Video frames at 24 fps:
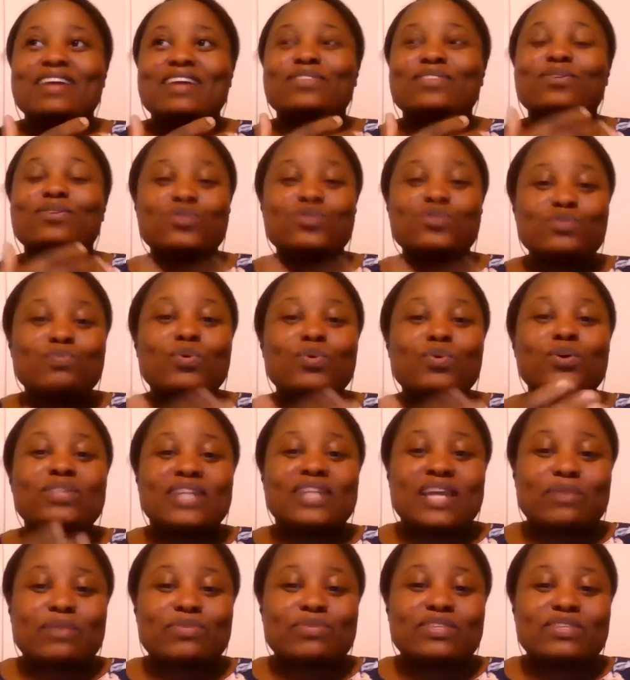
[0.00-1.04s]
the support
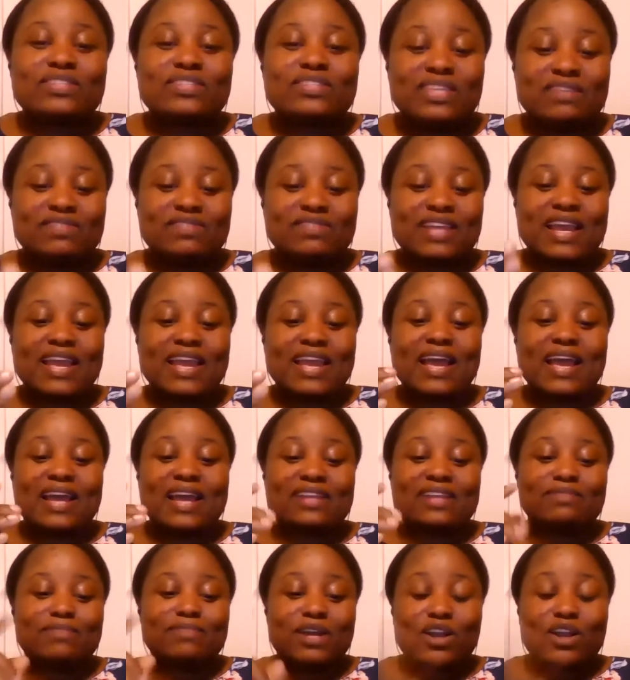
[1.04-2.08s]
that I received,
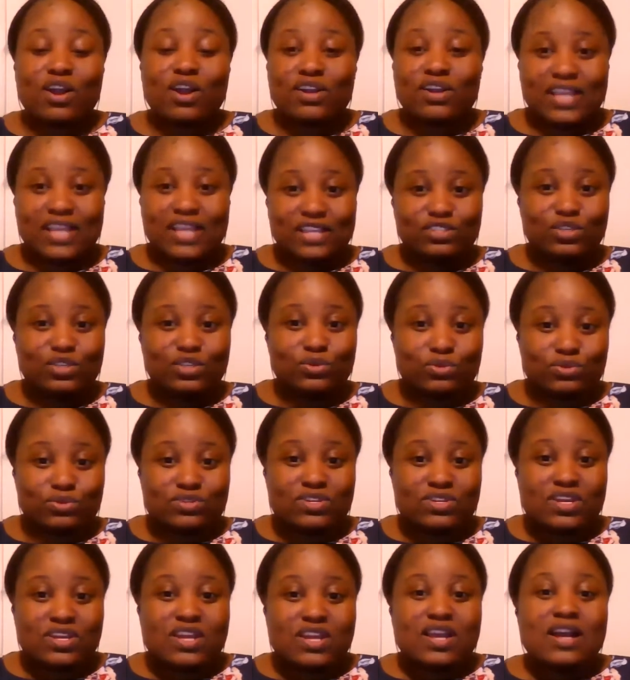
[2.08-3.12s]
my car got
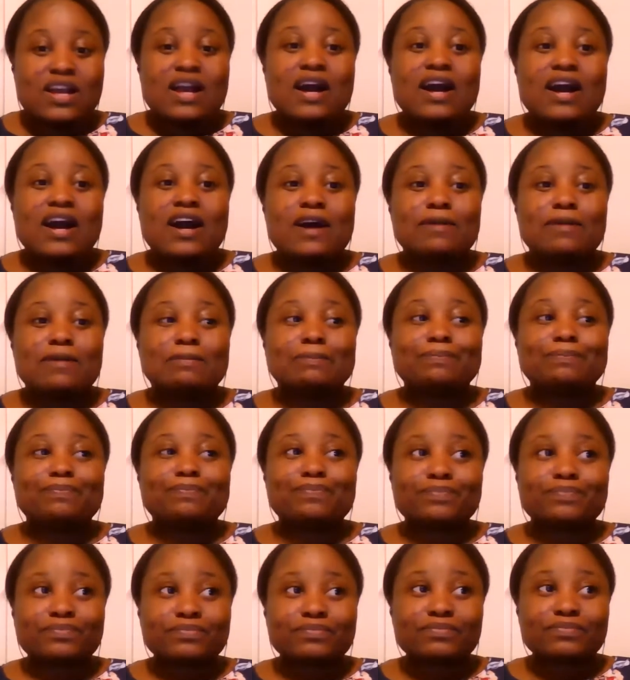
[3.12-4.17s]
towed. Um,
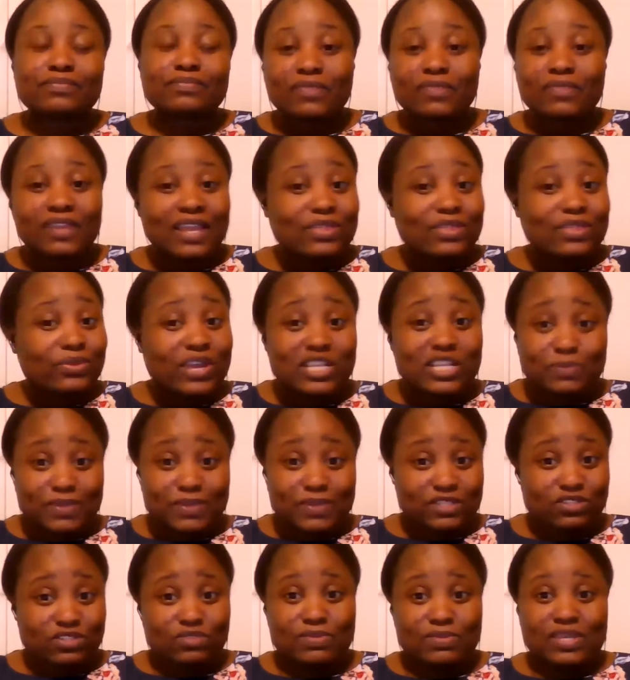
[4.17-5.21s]
no
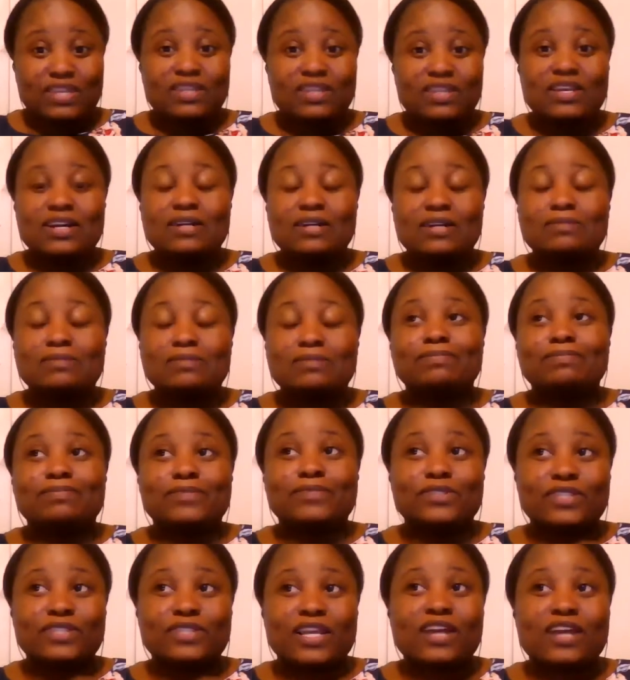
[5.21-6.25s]
expense to me.
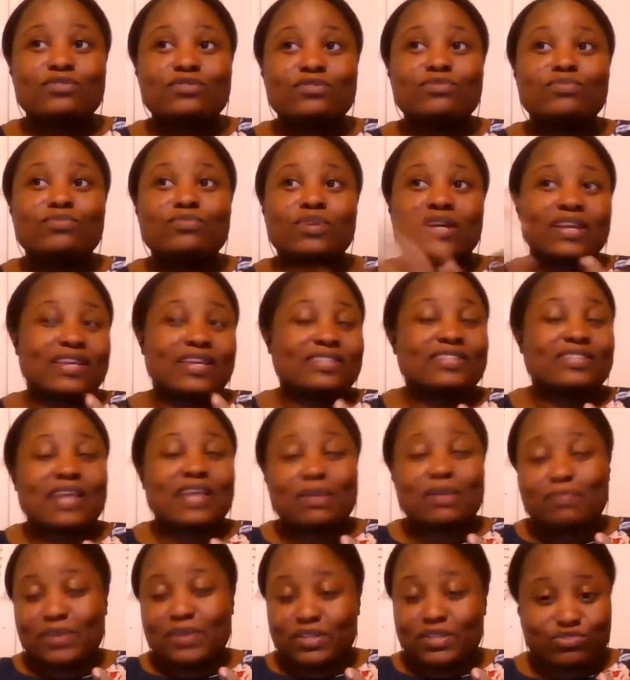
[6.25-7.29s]
The car did not. Guess
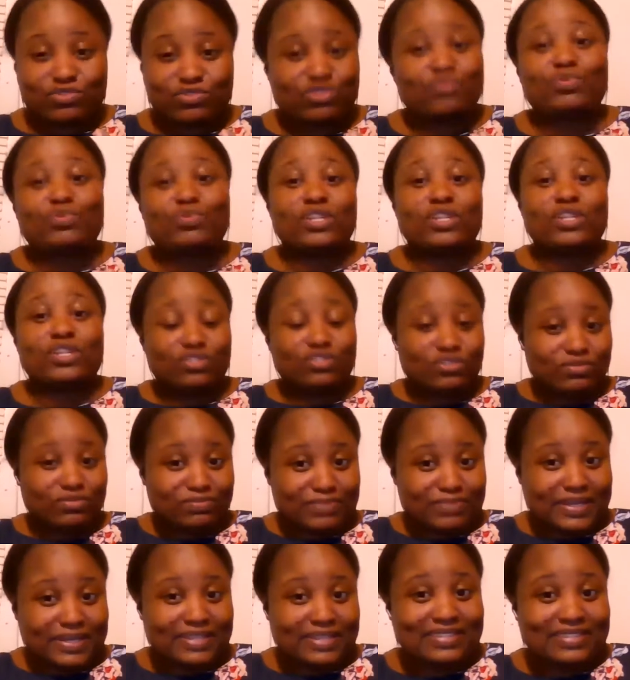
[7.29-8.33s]
I paid the AAA. So,
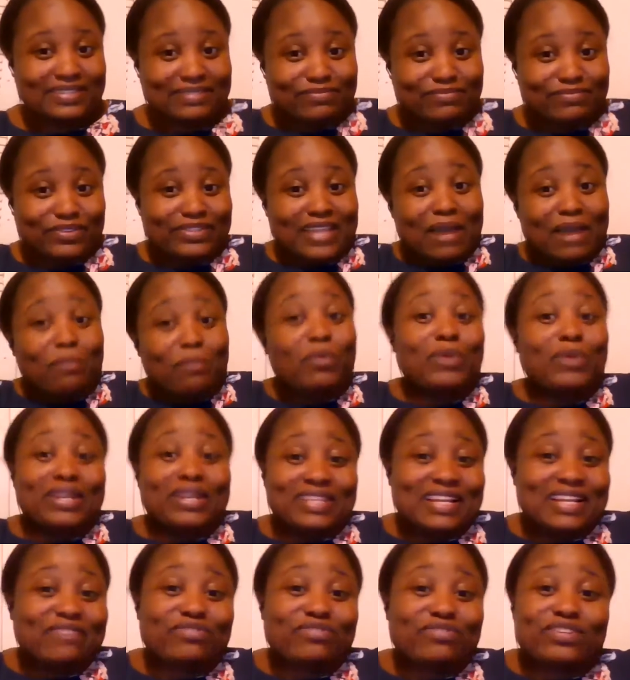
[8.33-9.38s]
but from that moment, I
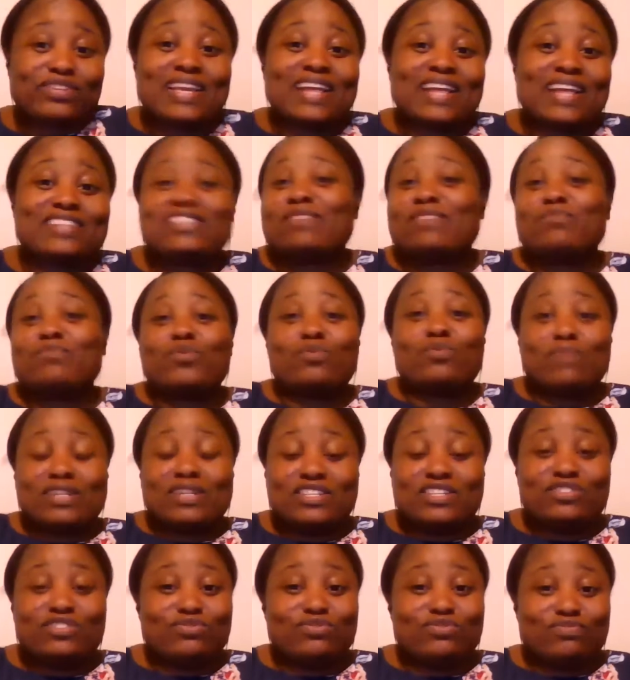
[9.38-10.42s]
didn't have to gash out more
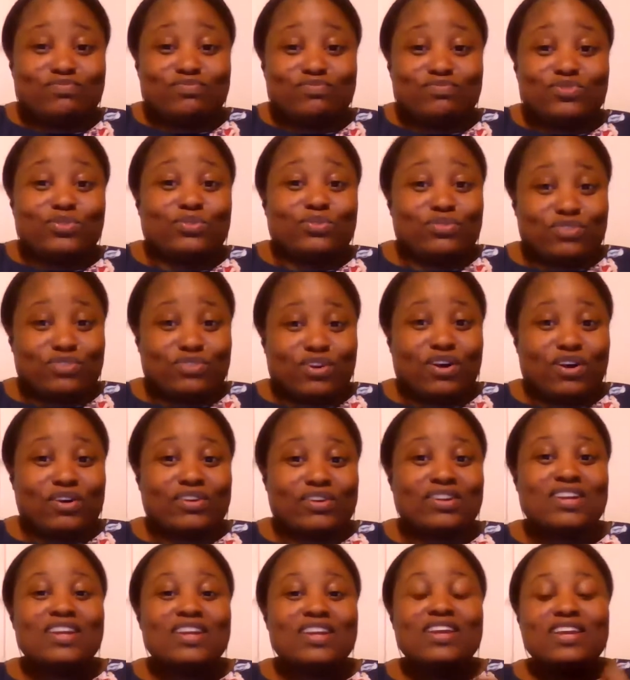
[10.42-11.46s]
money to tow the
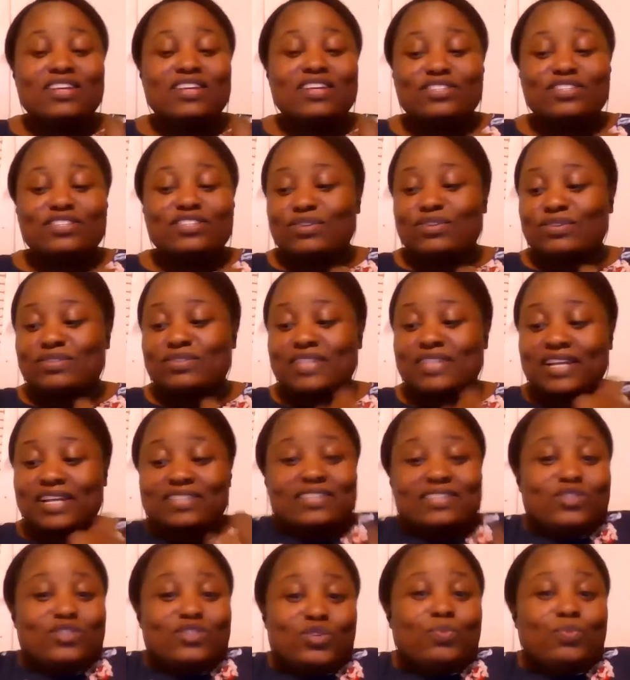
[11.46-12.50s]
car. So that
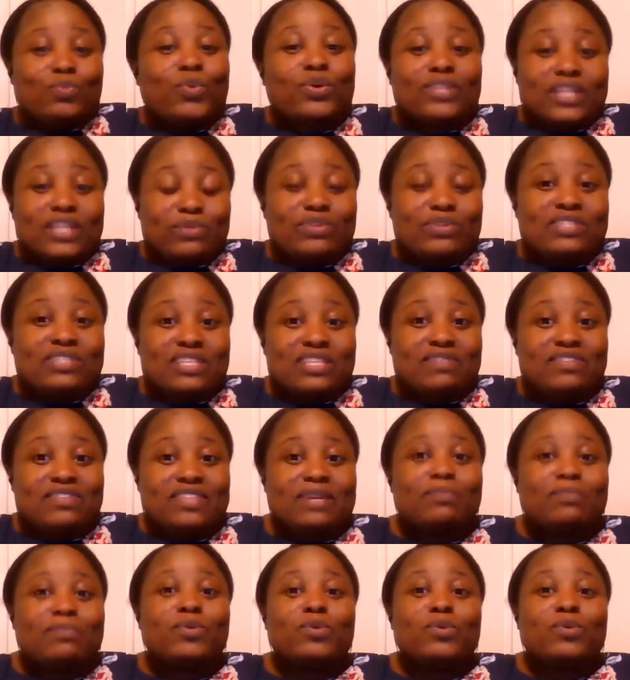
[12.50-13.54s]
the support that I received in
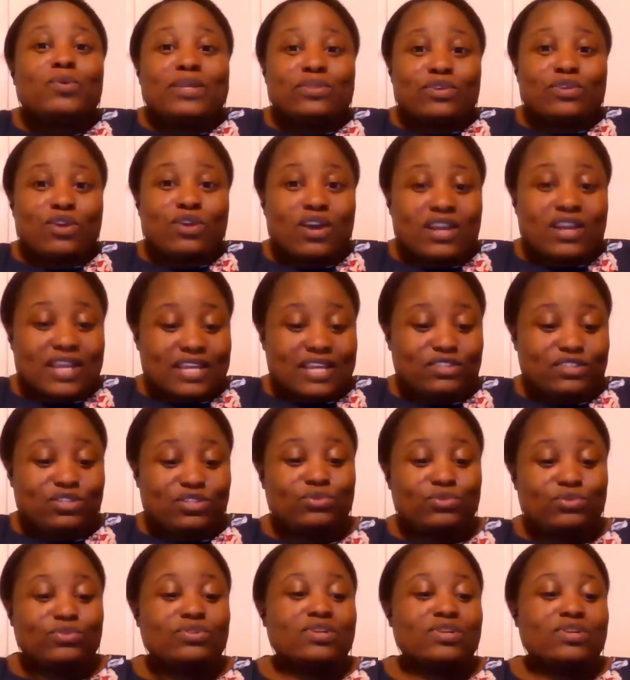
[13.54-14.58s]
that moment, the car got
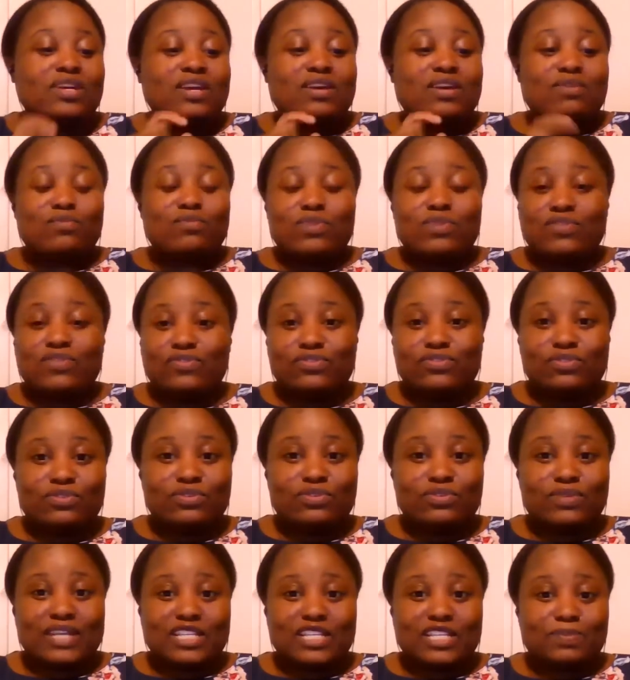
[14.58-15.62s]
towed with
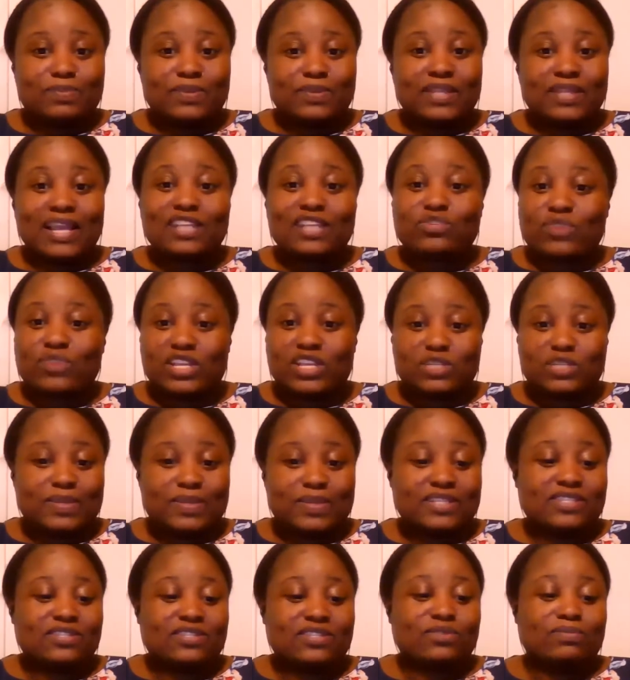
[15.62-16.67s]
no extra
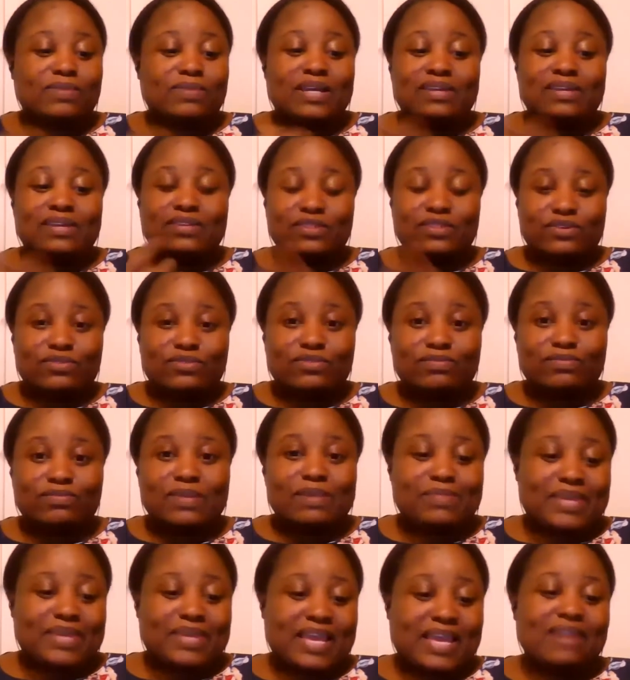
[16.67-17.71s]
expense on my
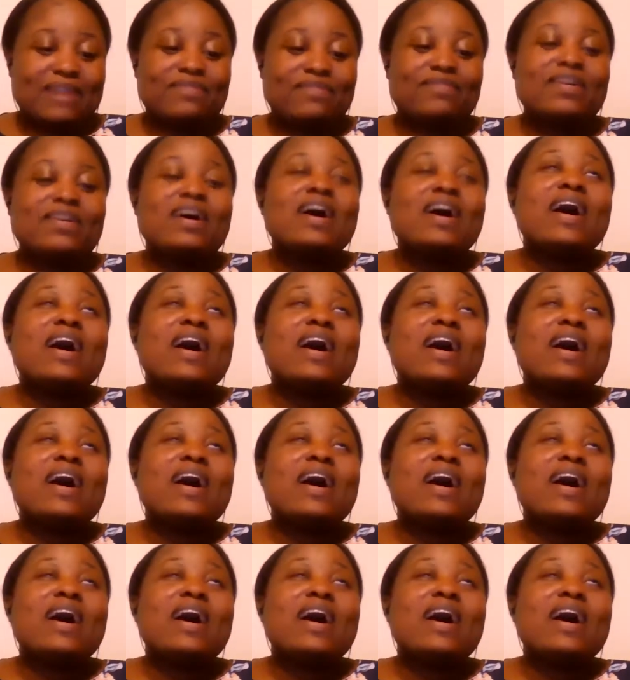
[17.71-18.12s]
behalf.